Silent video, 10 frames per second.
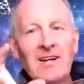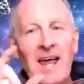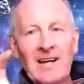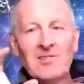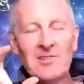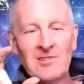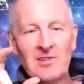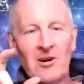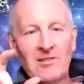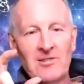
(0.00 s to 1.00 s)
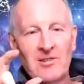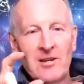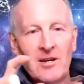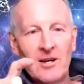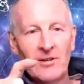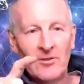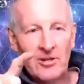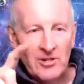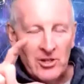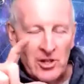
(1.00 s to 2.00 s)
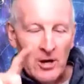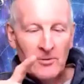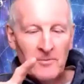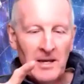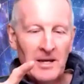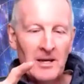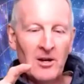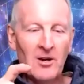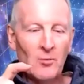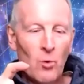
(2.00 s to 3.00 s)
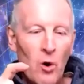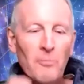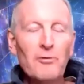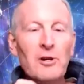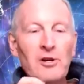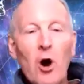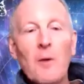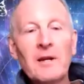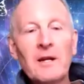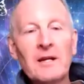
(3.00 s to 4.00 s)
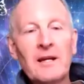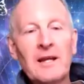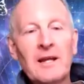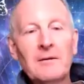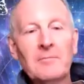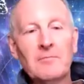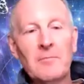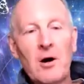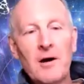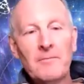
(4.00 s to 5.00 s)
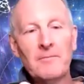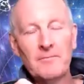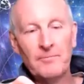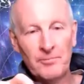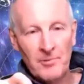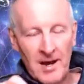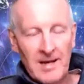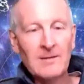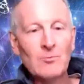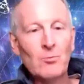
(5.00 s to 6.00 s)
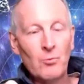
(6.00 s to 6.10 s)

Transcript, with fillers: exercise that showed me what predominantly my brain